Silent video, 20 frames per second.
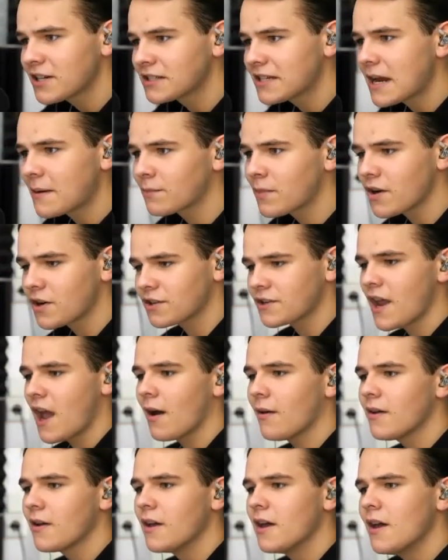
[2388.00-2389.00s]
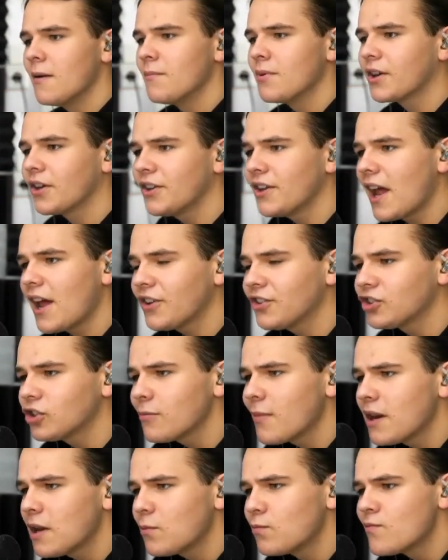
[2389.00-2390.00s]
actually saying British now because it has
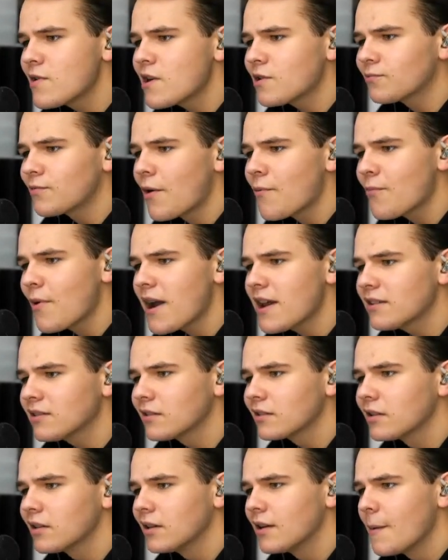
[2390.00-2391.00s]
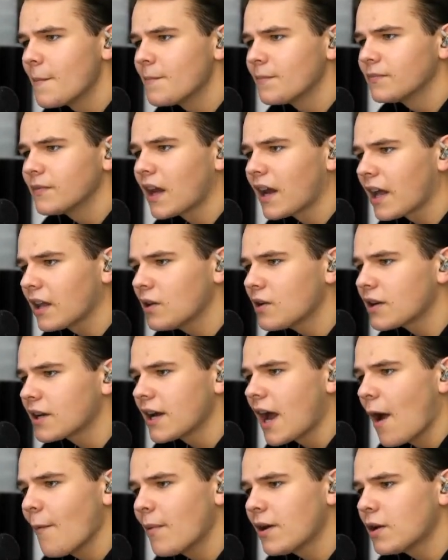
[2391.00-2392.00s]
so many weird runways. Like,
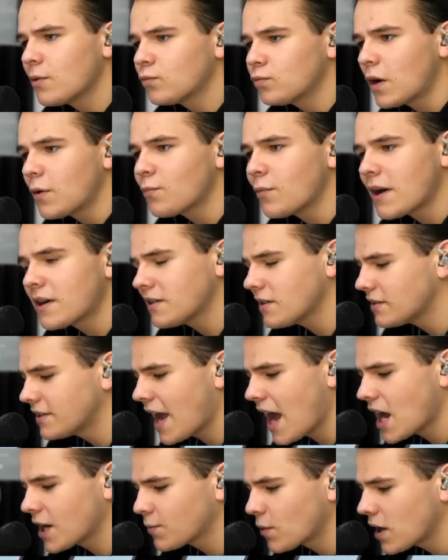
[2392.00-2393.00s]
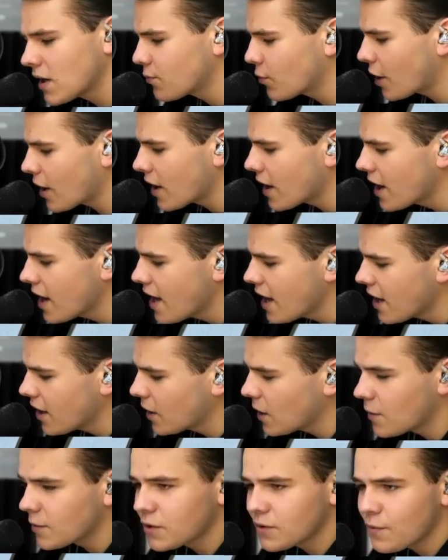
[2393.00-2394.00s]
look how many runways this has. Where you
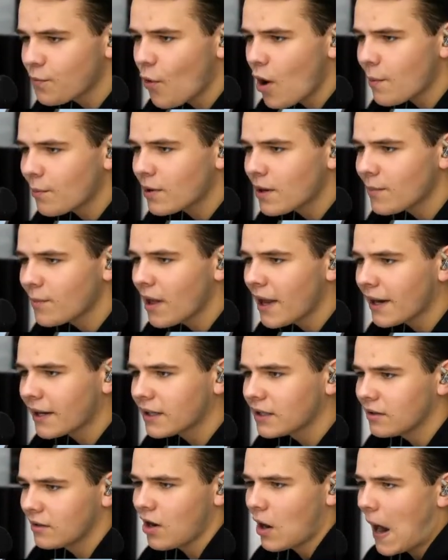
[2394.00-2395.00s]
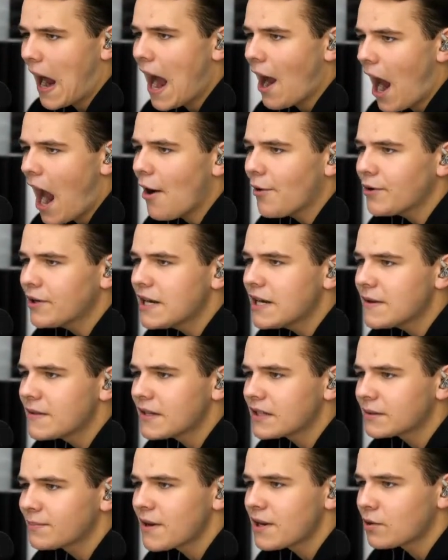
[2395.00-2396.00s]
know, to the point where I'm like, how do you
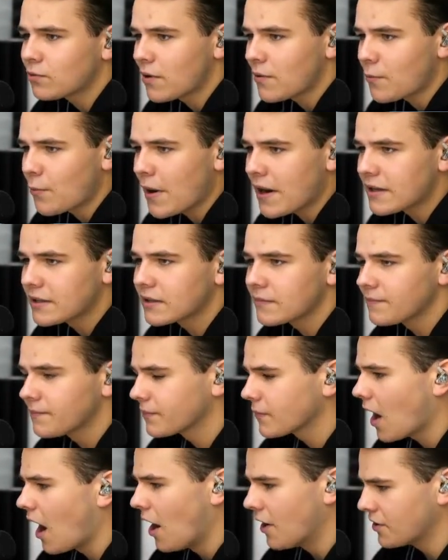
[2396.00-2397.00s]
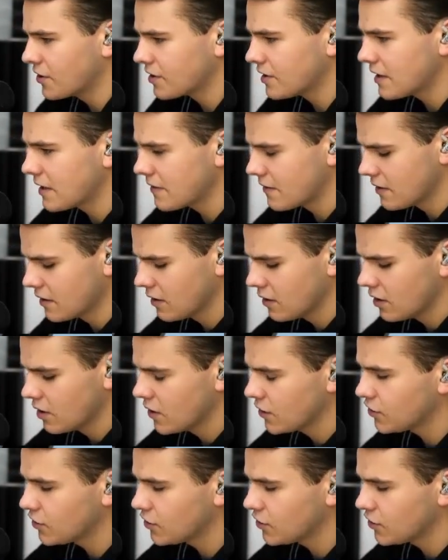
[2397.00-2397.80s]
need this many runways? Honestly,